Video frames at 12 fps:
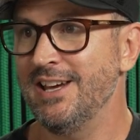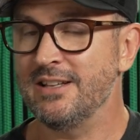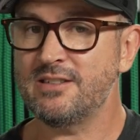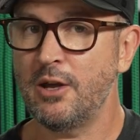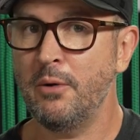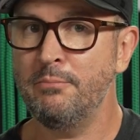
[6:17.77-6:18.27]

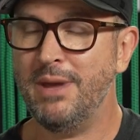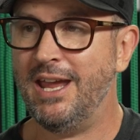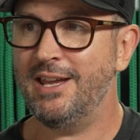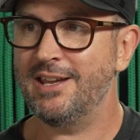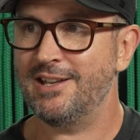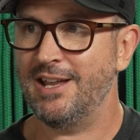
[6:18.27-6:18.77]
And so
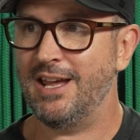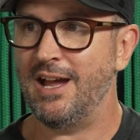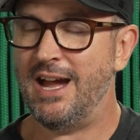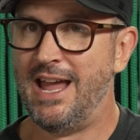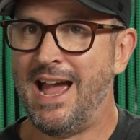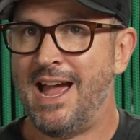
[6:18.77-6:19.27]
immediately,
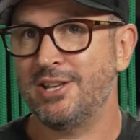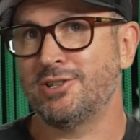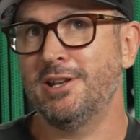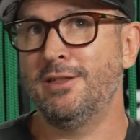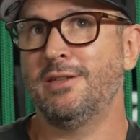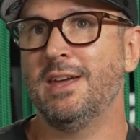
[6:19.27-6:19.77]
I
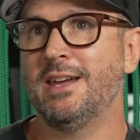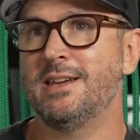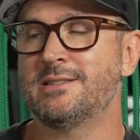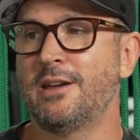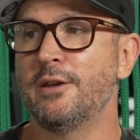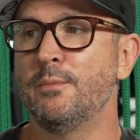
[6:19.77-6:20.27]
actually think
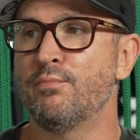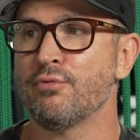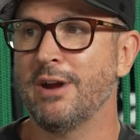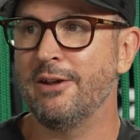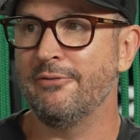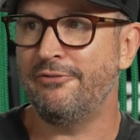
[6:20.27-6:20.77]
it's going to
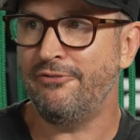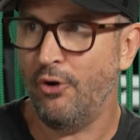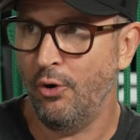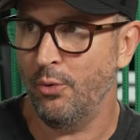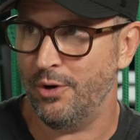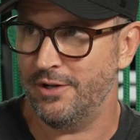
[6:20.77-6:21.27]
bring
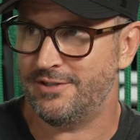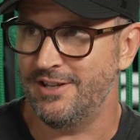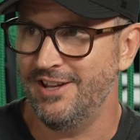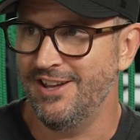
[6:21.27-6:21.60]
forward